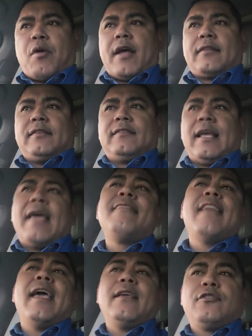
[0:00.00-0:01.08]
practiced, and
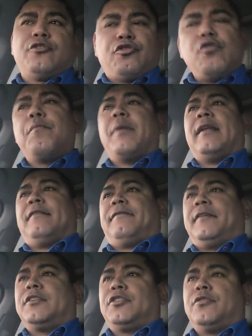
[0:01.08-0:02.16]
they do
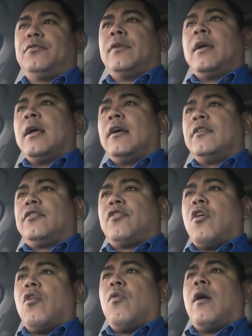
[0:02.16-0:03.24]
benefit you.
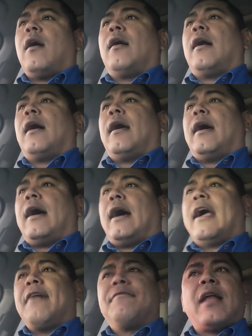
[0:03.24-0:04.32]
So
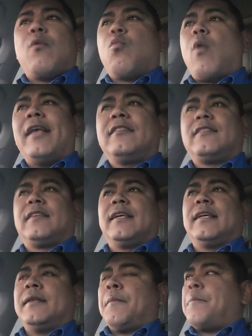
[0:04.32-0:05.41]
I have not
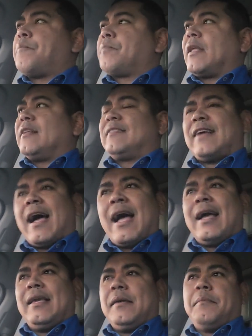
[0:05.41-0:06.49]
wasted
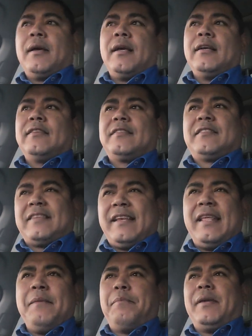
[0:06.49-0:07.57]
time
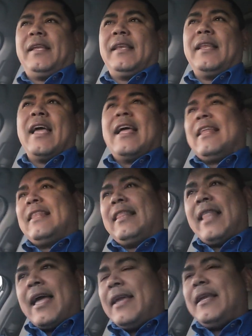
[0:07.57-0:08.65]
sleeping,
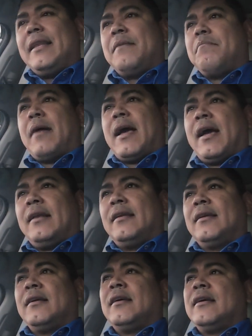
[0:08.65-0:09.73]
laying in bed,
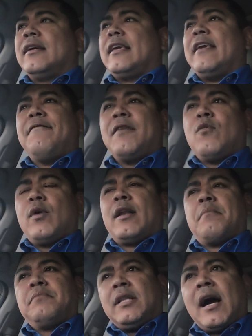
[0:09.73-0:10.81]
even when
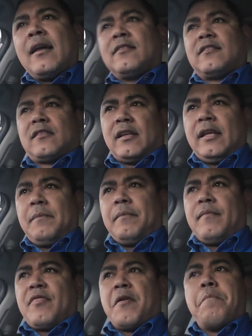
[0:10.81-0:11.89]
I'm not asleep.
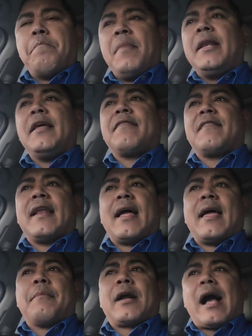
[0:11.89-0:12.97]
The minute that I
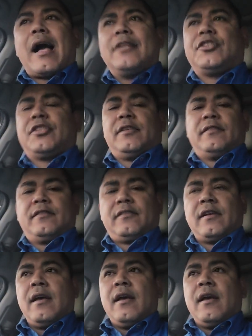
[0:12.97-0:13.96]
am conscious